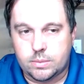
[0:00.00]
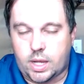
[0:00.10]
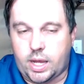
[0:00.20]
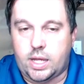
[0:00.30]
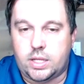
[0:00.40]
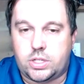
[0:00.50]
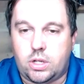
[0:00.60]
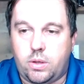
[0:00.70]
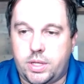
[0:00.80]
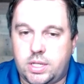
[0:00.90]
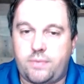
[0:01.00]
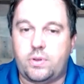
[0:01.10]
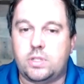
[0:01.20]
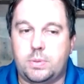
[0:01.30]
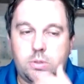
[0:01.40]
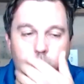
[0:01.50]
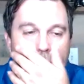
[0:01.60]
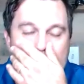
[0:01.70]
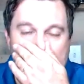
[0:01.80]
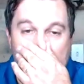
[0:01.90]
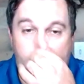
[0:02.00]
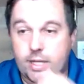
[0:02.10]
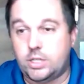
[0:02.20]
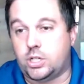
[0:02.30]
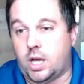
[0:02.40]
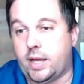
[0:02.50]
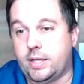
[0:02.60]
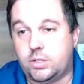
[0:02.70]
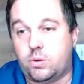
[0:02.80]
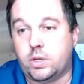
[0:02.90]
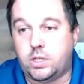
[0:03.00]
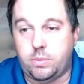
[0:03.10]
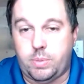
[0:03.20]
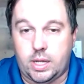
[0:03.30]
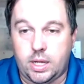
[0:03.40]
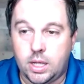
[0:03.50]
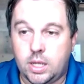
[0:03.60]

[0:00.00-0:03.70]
And so the difference between a headshot is going to be